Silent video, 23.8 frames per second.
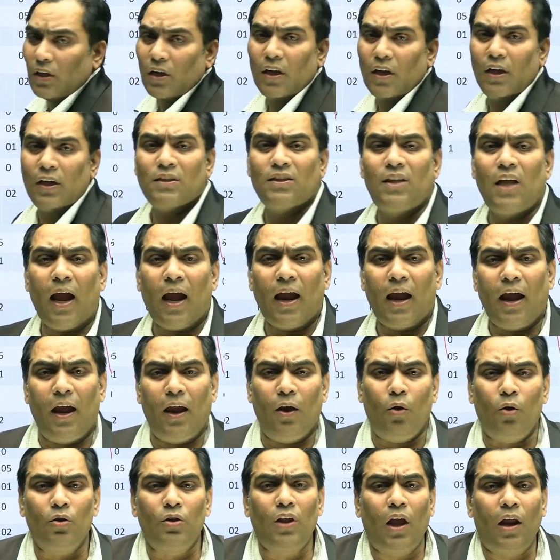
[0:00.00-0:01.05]
is the
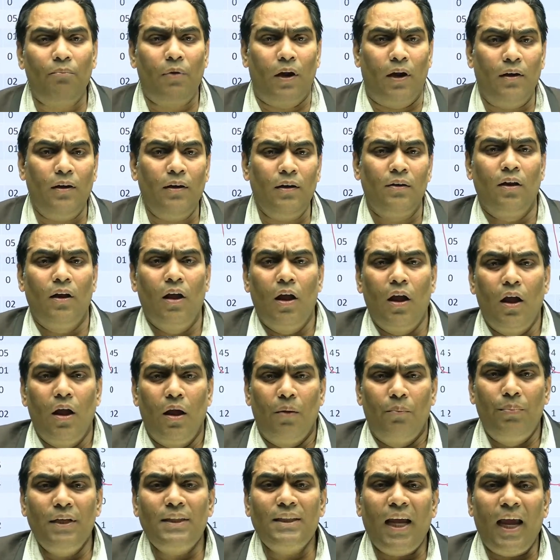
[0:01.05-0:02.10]
another one
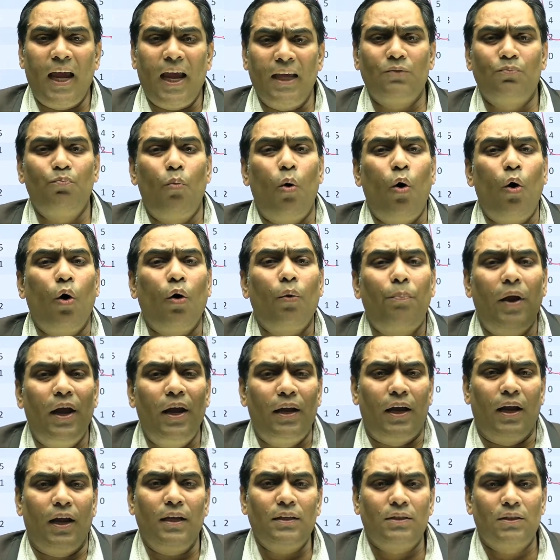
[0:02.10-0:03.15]
which has more
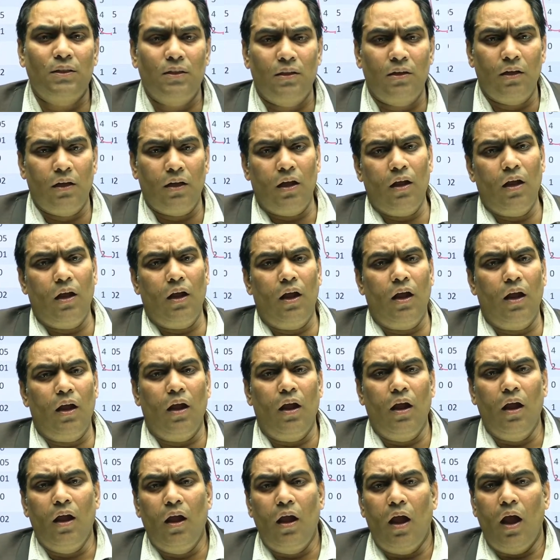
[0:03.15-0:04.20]
weightage
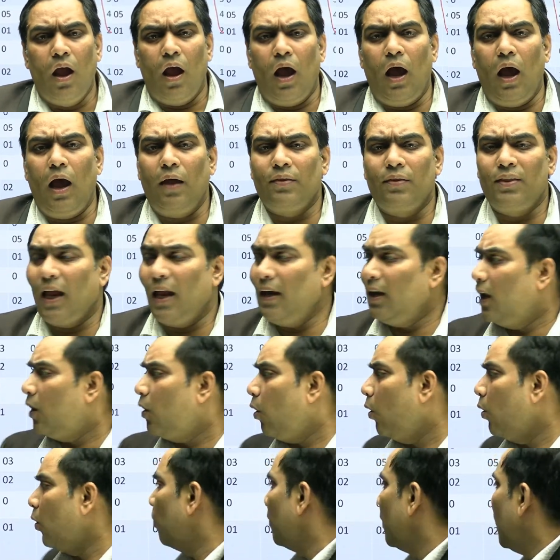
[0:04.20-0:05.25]
than economy.